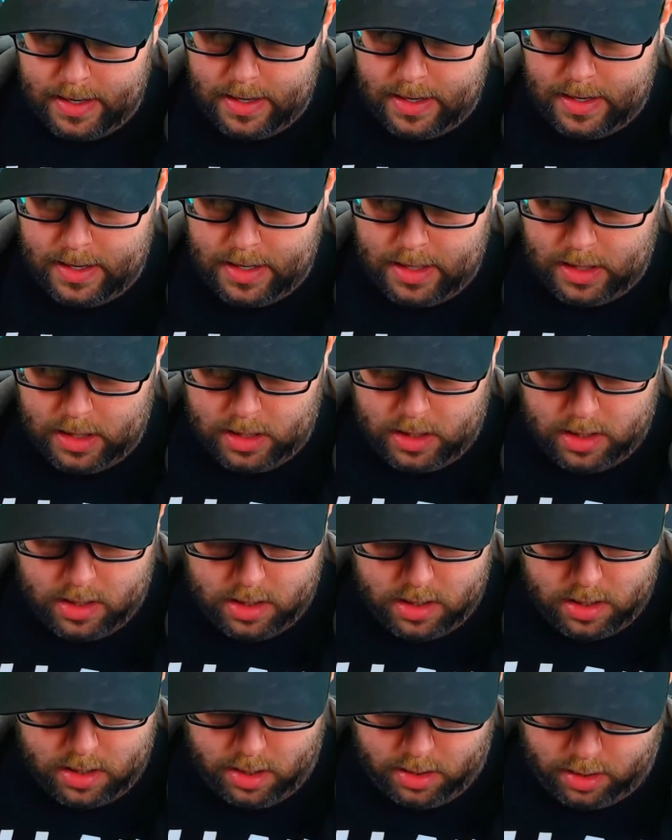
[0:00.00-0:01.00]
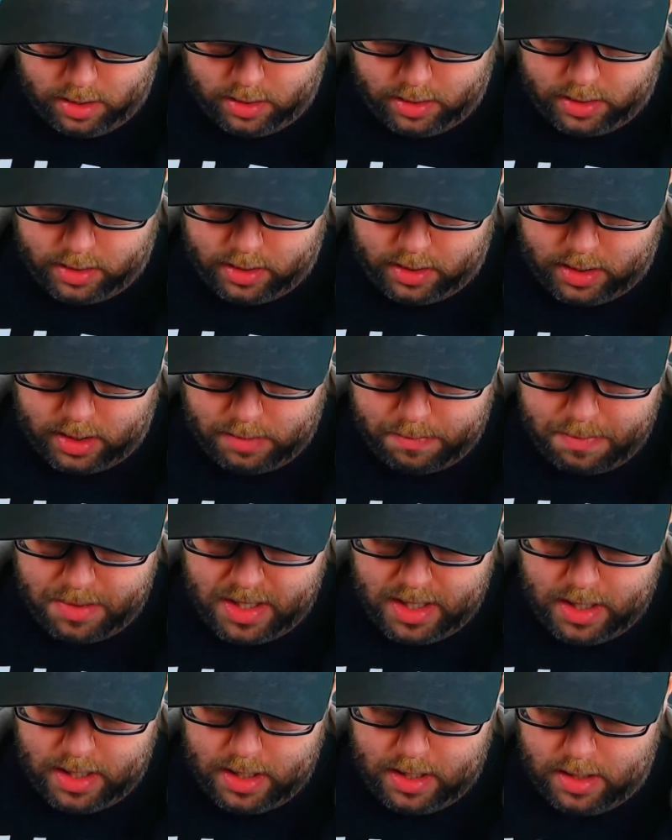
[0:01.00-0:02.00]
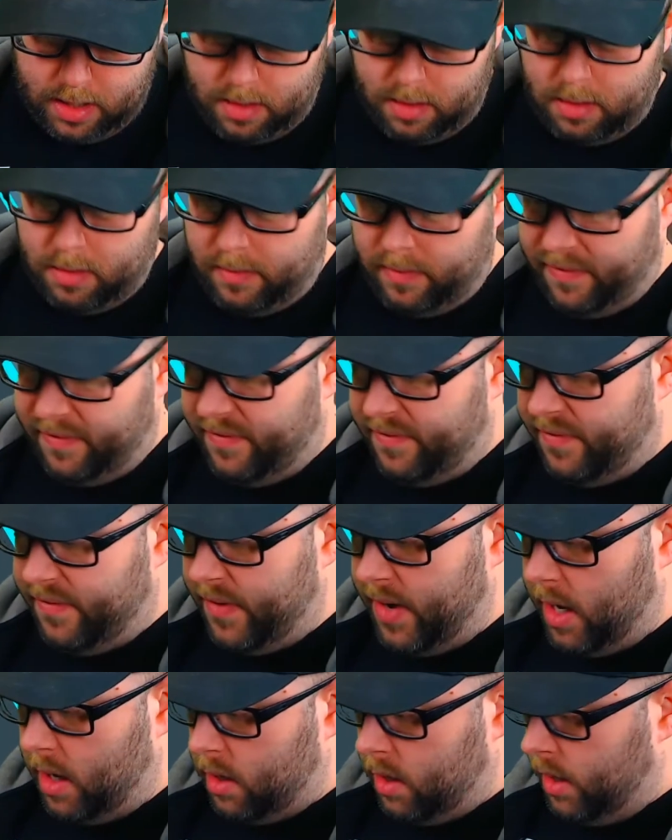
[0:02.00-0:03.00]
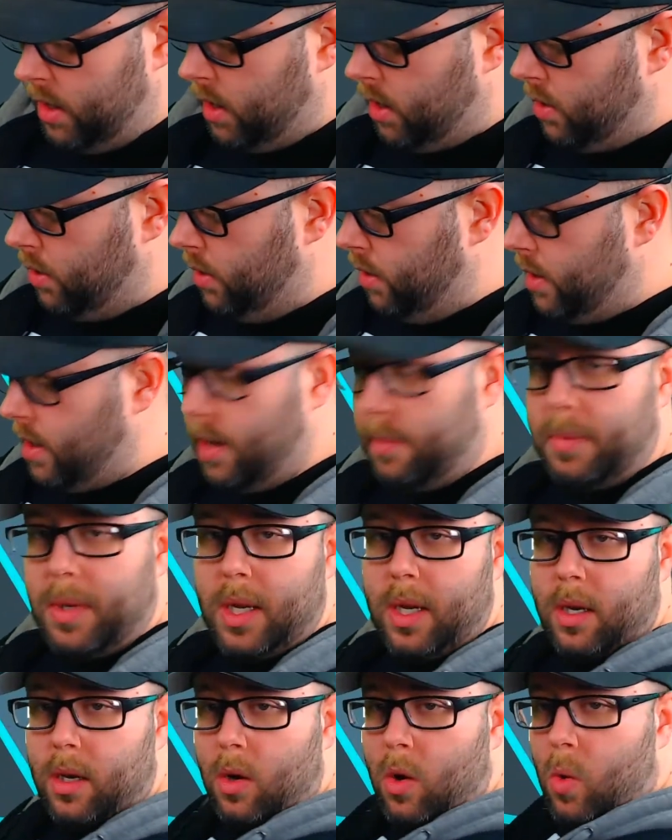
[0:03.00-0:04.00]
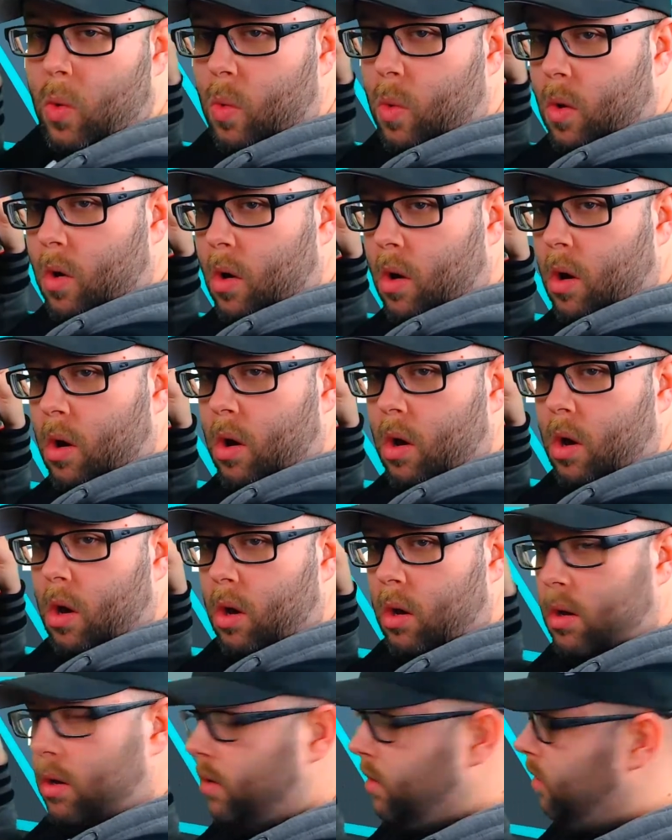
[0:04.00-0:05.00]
It looks to be fairly good. I mean, whoa.